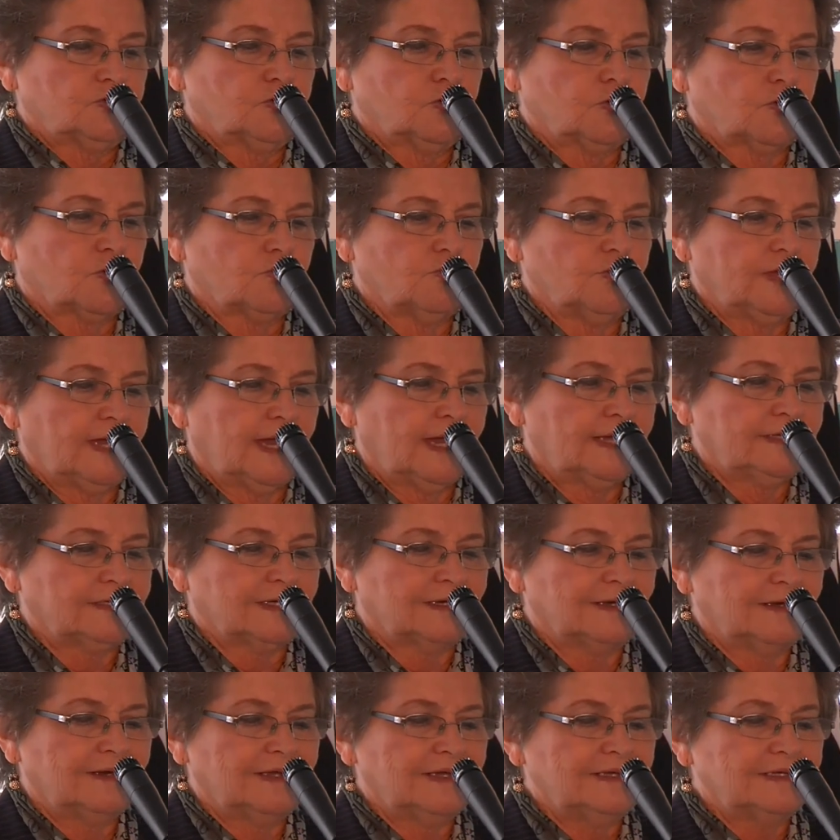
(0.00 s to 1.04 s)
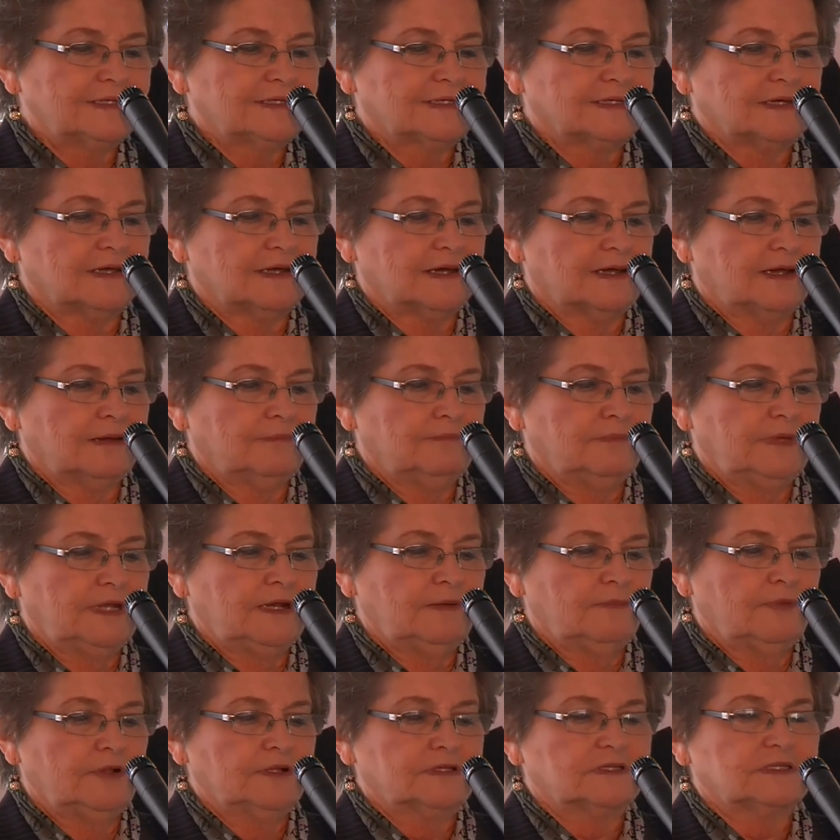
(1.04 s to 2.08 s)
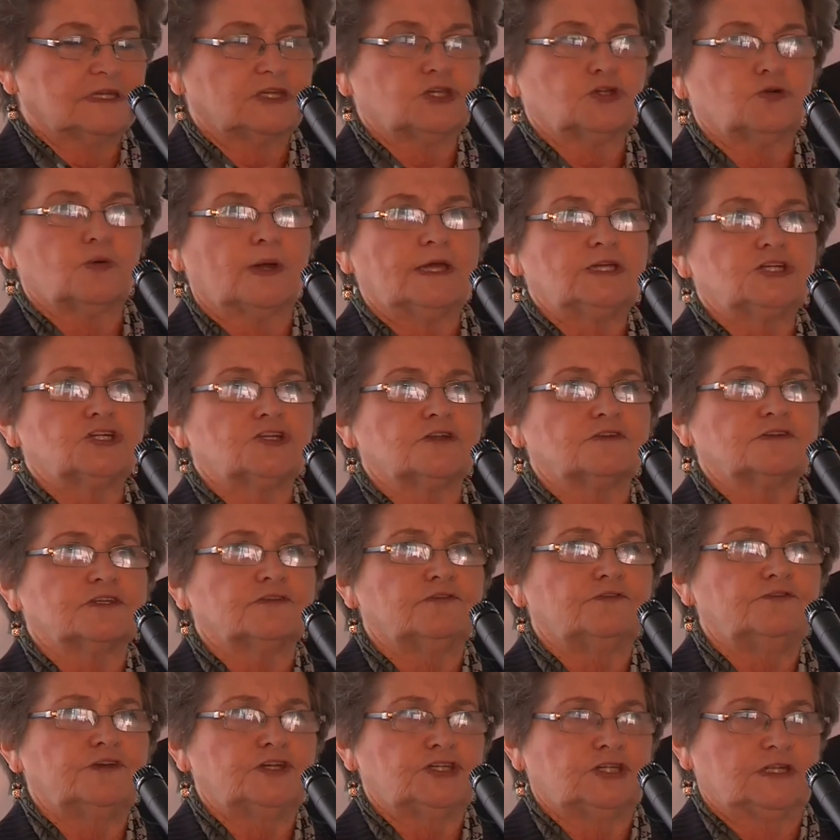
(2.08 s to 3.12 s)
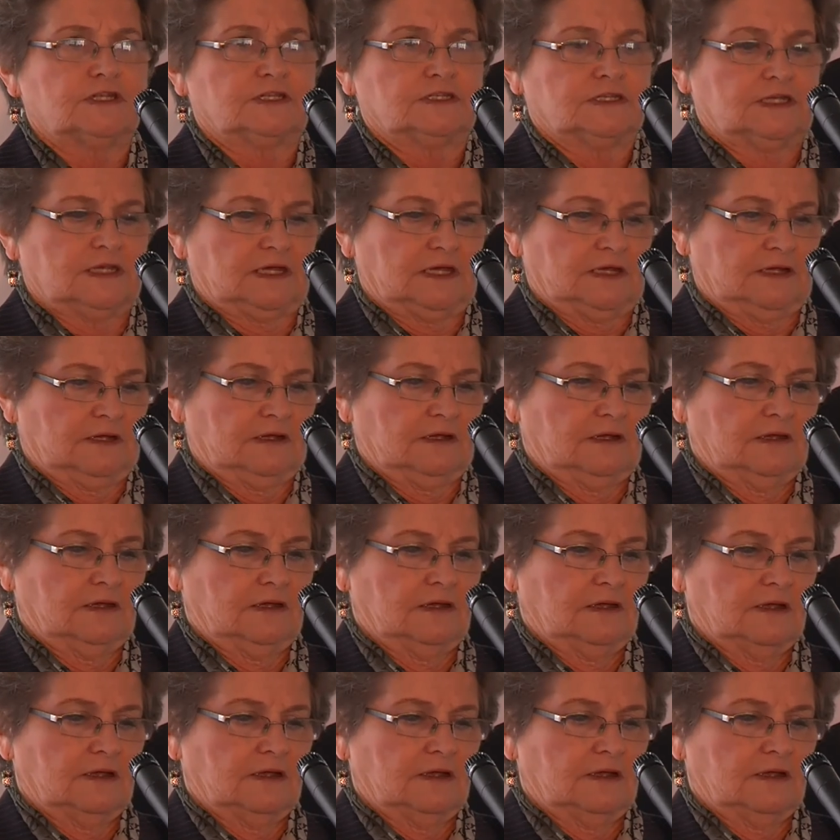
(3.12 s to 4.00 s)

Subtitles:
to create at least a minimal situation of sufficiency